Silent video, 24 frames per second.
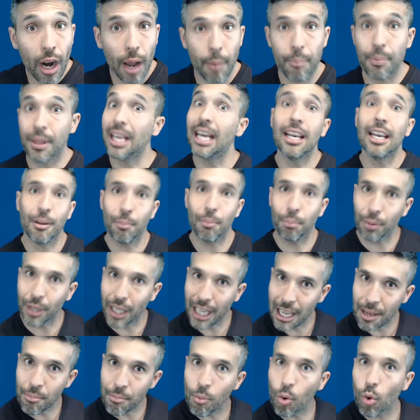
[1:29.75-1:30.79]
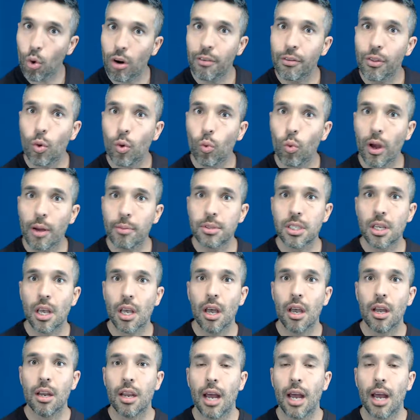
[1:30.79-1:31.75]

I began to blame more of the website.